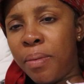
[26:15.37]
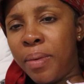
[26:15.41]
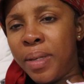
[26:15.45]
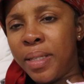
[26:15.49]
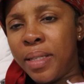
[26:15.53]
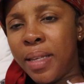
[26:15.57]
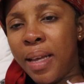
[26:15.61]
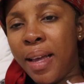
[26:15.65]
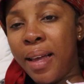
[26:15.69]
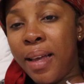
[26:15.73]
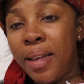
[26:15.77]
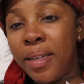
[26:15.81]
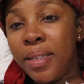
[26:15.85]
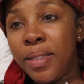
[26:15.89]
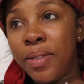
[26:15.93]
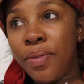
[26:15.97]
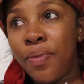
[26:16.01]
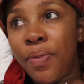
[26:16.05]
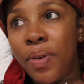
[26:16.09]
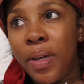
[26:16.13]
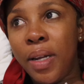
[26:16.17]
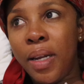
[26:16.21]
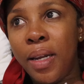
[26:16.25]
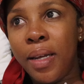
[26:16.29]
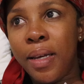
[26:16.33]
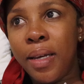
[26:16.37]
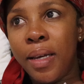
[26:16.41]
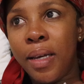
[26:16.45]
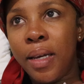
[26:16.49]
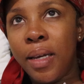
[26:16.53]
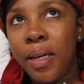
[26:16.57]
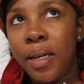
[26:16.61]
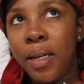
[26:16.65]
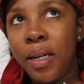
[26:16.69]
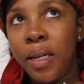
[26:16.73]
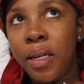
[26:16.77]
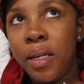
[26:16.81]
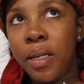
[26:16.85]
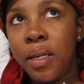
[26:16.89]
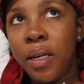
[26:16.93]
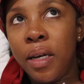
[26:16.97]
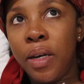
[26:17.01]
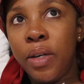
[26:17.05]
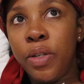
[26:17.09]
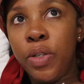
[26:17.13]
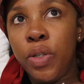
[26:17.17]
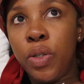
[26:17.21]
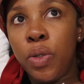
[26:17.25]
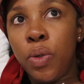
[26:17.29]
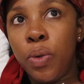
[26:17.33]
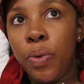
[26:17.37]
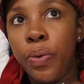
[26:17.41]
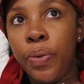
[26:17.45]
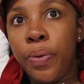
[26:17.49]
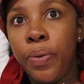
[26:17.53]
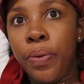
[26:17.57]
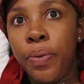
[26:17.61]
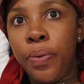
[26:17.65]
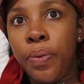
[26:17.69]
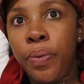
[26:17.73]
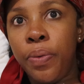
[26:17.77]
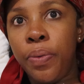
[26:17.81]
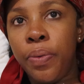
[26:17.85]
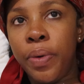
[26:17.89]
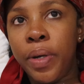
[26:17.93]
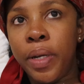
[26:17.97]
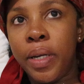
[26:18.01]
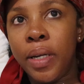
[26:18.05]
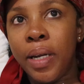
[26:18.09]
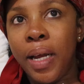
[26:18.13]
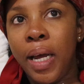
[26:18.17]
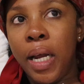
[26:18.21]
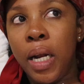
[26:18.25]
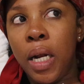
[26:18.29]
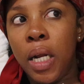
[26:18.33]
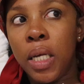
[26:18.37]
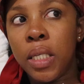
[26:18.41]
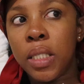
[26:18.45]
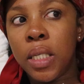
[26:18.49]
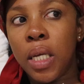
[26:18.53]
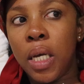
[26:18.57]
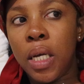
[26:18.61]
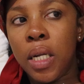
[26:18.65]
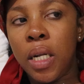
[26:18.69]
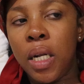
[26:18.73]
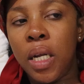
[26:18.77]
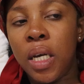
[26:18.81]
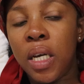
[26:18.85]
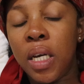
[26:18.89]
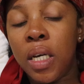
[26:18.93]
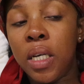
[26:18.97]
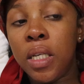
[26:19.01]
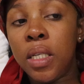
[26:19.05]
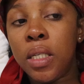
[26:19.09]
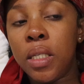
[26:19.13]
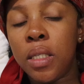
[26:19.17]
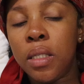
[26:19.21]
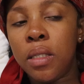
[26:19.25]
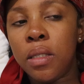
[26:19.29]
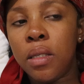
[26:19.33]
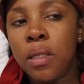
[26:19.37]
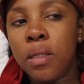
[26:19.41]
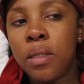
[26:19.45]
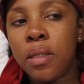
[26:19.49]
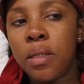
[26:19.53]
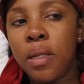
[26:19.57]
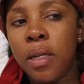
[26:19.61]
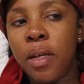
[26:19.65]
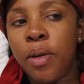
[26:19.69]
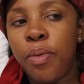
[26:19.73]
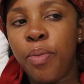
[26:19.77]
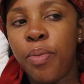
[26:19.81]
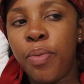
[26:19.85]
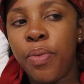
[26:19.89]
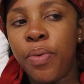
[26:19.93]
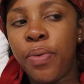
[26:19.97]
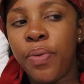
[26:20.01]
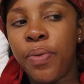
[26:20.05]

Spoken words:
Namahlanje ayazivalekela. I don't know when I last had like a decent sleep.